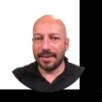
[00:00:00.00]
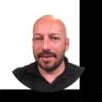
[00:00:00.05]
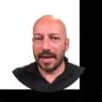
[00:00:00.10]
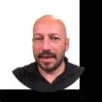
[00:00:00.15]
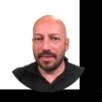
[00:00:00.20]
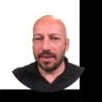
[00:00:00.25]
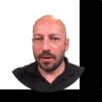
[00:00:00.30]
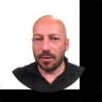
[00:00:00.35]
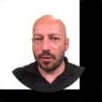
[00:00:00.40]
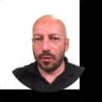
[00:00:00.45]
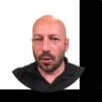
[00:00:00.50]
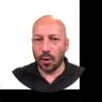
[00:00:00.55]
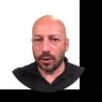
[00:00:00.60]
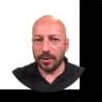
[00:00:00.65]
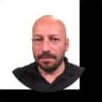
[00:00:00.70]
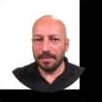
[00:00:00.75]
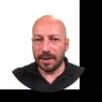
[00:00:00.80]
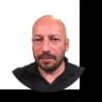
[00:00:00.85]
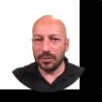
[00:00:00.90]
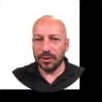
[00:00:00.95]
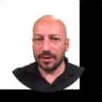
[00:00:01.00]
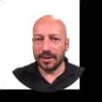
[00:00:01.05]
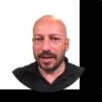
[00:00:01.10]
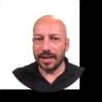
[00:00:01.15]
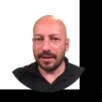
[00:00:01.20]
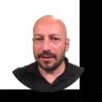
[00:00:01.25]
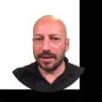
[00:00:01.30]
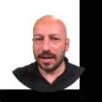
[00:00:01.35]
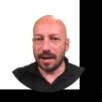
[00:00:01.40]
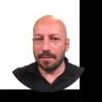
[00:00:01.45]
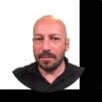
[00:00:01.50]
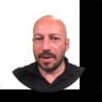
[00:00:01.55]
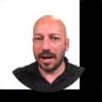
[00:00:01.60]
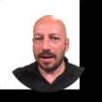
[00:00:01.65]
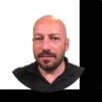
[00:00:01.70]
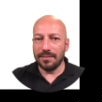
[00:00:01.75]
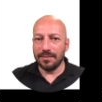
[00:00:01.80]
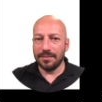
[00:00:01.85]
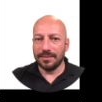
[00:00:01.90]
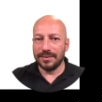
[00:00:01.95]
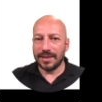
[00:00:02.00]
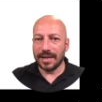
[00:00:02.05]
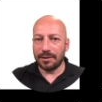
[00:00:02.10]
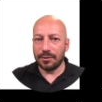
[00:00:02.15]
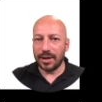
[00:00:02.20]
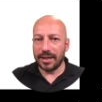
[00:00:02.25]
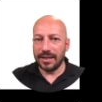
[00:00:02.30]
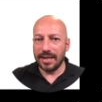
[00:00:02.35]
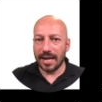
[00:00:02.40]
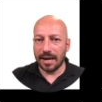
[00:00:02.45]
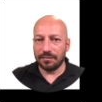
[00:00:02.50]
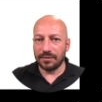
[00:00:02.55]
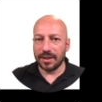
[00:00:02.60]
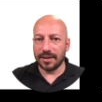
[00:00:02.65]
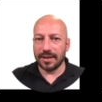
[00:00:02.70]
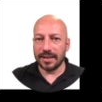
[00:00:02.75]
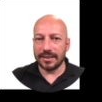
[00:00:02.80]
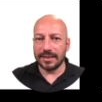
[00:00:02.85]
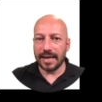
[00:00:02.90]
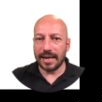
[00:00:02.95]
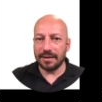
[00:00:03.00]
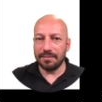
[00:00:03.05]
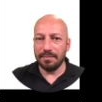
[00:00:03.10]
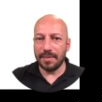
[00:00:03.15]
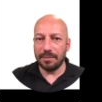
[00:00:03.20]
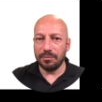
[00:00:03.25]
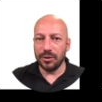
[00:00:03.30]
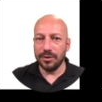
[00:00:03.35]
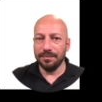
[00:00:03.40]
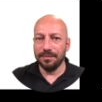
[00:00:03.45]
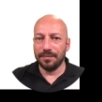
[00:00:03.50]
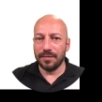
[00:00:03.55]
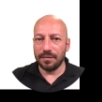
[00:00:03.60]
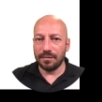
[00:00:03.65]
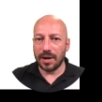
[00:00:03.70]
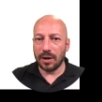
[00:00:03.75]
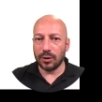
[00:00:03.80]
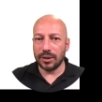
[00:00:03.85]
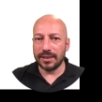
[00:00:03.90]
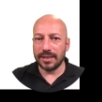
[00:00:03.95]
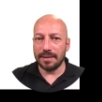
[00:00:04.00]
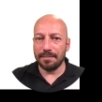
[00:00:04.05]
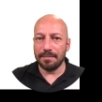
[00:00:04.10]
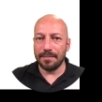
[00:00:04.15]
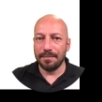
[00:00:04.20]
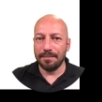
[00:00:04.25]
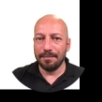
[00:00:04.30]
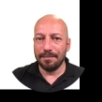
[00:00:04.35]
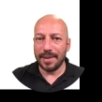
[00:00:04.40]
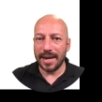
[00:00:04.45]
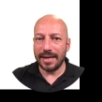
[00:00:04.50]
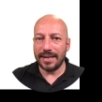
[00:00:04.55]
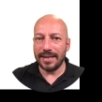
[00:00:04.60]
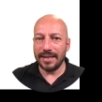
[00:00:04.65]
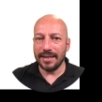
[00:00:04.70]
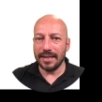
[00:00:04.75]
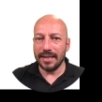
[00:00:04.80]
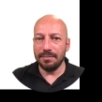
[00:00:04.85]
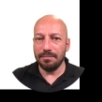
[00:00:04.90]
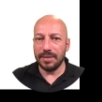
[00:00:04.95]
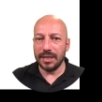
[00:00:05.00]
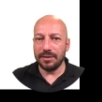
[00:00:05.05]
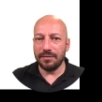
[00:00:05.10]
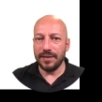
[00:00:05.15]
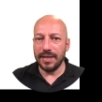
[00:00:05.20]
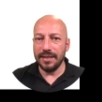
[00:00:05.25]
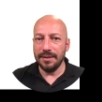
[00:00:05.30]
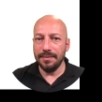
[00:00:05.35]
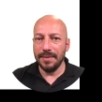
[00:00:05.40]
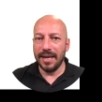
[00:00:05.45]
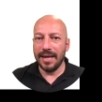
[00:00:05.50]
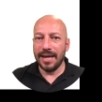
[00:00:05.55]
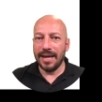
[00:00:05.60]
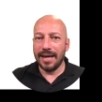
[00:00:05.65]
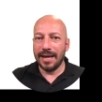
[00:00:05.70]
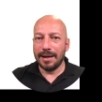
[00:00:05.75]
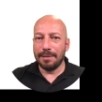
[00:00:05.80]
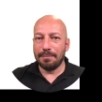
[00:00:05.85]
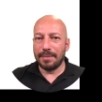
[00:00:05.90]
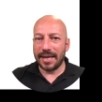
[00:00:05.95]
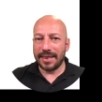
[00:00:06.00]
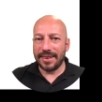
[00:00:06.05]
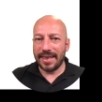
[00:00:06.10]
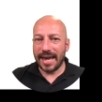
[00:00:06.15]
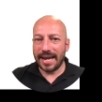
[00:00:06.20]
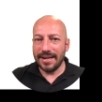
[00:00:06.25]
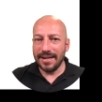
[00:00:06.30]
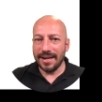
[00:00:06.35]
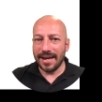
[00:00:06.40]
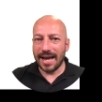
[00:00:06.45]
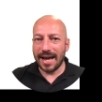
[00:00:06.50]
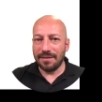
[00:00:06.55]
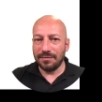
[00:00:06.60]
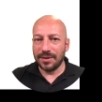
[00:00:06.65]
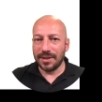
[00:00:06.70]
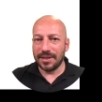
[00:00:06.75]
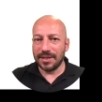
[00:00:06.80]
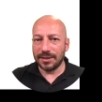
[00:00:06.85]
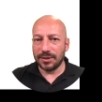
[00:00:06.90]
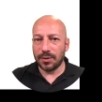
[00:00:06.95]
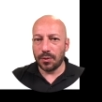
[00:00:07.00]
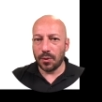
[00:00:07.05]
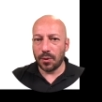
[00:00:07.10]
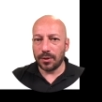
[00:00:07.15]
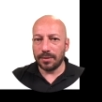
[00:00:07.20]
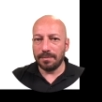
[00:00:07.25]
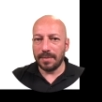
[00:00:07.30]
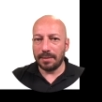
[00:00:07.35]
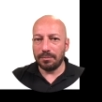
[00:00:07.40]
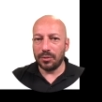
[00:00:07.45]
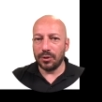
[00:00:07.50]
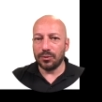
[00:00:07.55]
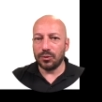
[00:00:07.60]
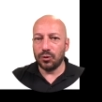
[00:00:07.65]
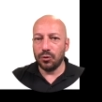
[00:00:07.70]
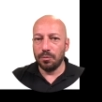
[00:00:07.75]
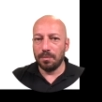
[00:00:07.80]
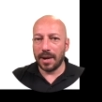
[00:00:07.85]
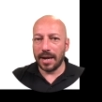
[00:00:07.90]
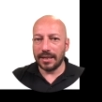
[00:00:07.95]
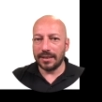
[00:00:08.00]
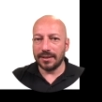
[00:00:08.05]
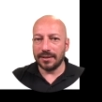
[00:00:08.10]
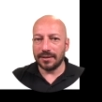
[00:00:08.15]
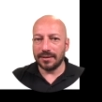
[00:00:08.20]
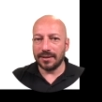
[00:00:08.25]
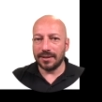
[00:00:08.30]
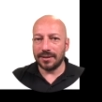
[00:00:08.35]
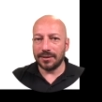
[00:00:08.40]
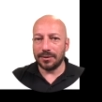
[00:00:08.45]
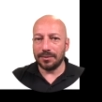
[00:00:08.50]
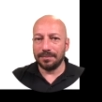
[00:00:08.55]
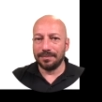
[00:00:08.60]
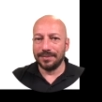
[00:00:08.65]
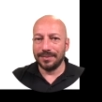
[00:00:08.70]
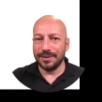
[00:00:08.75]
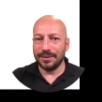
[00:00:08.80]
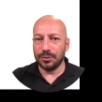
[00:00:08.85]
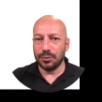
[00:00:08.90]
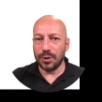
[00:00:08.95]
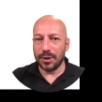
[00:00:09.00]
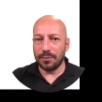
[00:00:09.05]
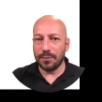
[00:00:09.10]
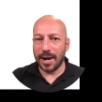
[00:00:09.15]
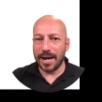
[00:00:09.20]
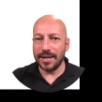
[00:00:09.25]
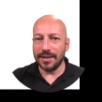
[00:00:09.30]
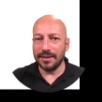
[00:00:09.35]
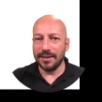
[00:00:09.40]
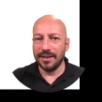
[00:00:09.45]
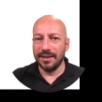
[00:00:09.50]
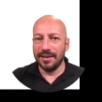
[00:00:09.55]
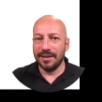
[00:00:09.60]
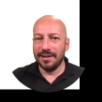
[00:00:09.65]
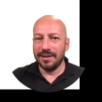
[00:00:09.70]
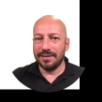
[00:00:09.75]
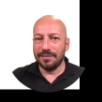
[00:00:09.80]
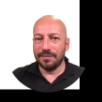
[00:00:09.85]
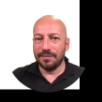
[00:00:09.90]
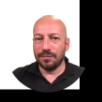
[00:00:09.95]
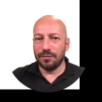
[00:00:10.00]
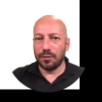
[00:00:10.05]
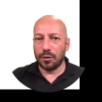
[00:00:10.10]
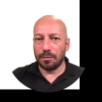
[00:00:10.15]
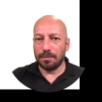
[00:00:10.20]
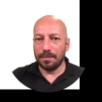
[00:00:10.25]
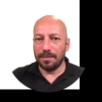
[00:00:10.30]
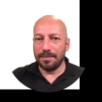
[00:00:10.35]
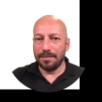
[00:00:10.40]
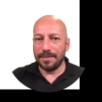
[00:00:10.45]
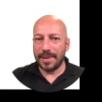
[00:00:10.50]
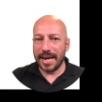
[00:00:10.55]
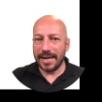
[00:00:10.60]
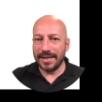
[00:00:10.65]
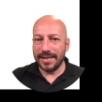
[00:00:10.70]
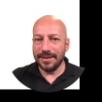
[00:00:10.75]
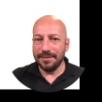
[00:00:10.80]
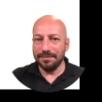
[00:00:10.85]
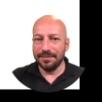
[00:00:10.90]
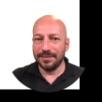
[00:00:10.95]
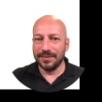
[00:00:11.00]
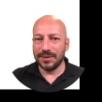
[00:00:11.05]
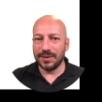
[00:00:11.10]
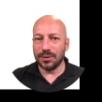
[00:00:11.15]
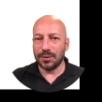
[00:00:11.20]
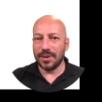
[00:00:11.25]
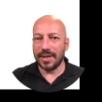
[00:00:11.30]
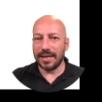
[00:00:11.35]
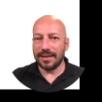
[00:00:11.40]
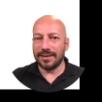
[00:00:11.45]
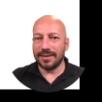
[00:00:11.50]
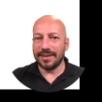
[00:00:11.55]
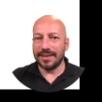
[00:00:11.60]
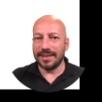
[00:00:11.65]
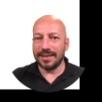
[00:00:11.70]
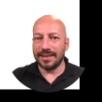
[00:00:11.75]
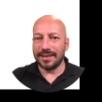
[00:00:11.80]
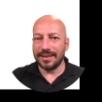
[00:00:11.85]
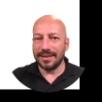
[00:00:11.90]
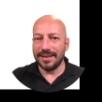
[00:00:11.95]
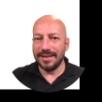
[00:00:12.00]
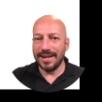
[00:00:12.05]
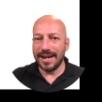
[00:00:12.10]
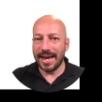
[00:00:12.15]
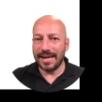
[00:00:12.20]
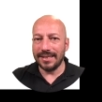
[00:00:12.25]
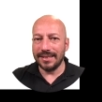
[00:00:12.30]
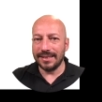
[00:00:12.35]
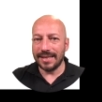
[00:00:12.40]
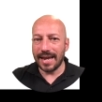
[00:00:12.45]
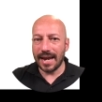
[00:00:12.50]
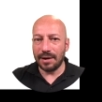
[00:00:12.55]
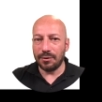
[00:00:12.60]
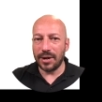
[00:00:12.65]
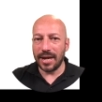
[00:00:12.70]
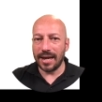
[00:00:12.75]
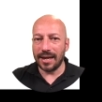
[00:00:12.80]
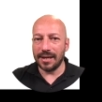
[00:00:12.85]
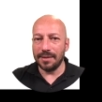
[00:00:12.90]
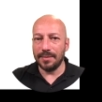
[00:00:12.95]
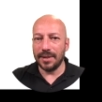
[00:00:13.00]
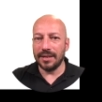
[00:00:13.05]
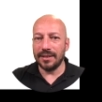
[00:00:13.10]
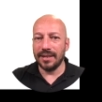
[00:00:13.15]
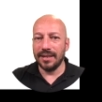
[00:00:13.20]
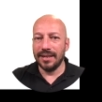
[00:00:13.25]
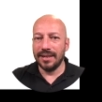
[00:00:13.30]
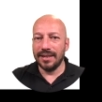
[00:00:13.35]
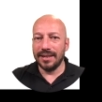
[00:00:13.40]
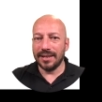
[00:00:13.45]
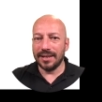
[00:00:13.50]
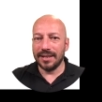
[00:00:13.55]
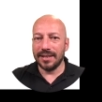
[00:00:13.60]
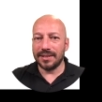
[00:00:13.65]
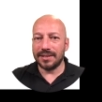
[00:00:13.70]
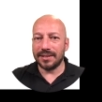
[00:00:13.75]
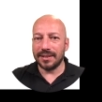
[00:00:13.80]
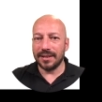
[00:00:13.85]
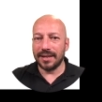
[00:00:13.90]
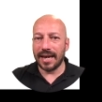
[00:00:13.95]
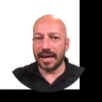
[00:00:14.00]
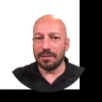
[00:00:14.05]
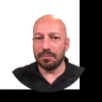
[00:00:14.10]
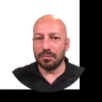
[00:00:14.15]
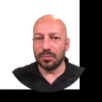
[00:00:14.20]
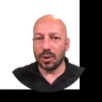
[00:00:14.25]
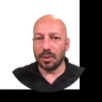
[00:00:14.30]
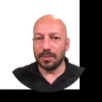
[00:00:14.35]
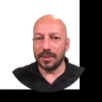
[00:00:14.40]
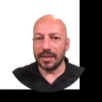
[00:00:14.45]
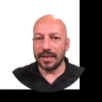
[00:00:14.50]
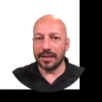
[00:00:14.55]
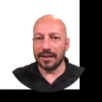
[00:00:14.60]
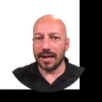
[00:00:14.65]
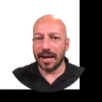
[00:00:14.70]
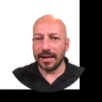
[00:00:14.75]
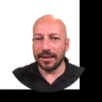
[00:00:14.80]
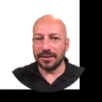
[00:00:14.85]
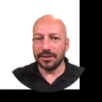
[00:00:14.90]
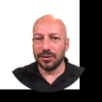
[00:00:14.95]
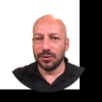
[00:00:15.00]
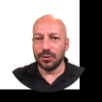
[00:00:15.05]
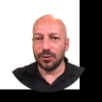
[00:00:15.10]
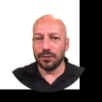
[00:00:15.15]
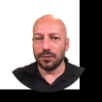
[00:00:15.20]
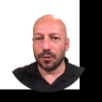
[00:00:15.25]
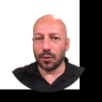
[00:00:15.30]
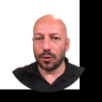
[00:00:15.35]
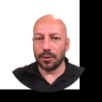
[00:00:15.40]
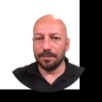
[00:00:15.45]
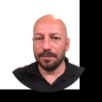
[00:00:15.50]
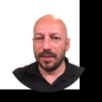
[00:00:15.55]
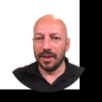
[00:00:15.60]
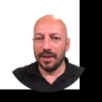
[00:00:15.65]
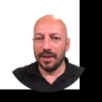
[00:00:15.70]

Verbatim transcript: Then the third member can come directly after the second member without some padding in between. But then after this third member, two bytes are required for padding so that the next array element is again properly aligned to 4.